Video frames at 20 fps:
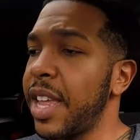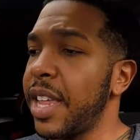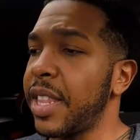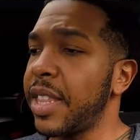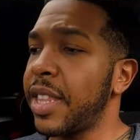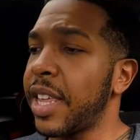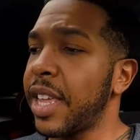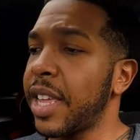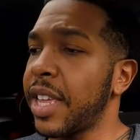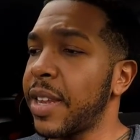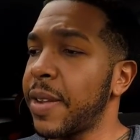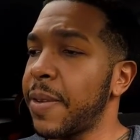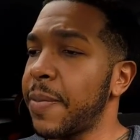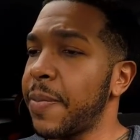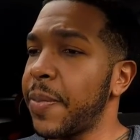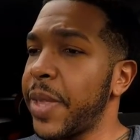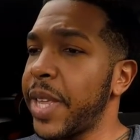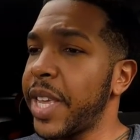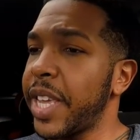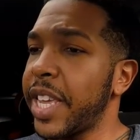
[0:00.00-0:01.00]
then
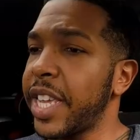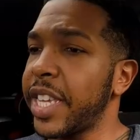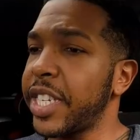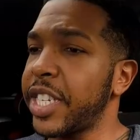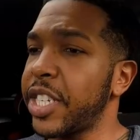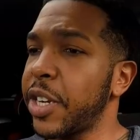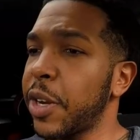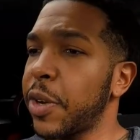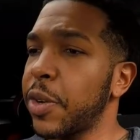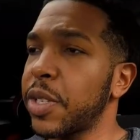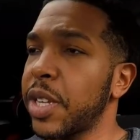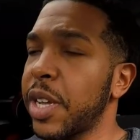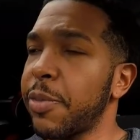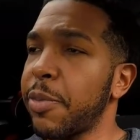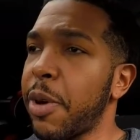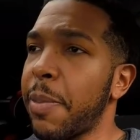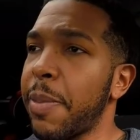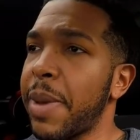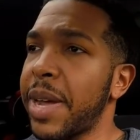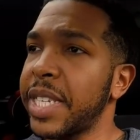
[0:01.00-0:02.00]
it shows up
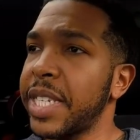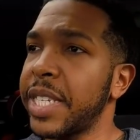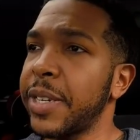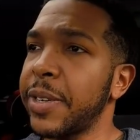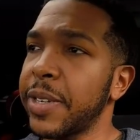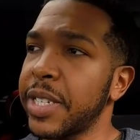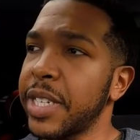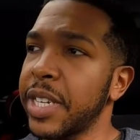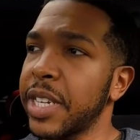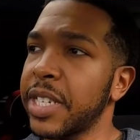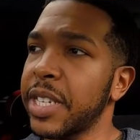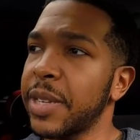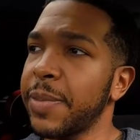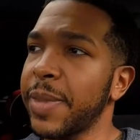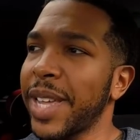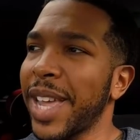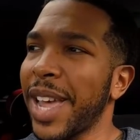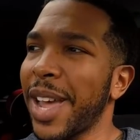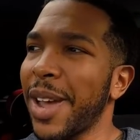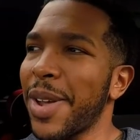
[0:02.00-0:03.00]
on my Sirius XM
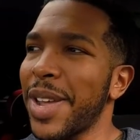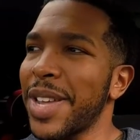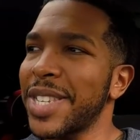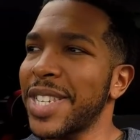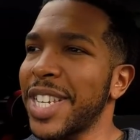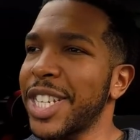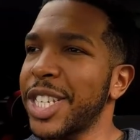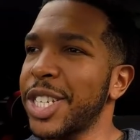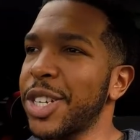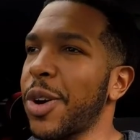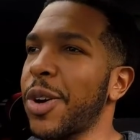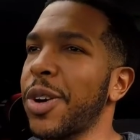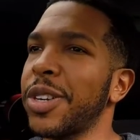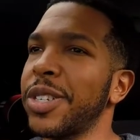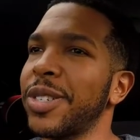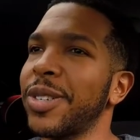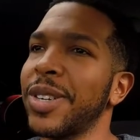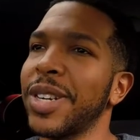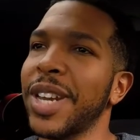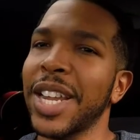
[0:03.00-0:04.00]
account as a
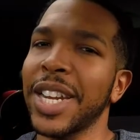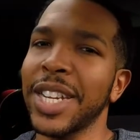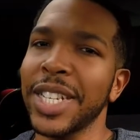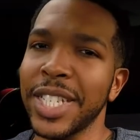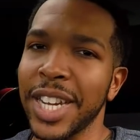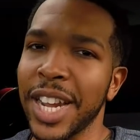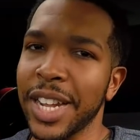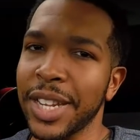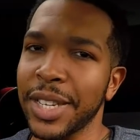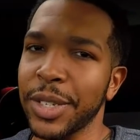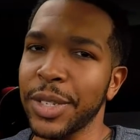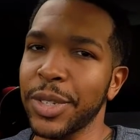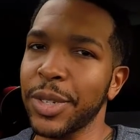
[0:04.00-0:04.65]
Charger and not a Challenger.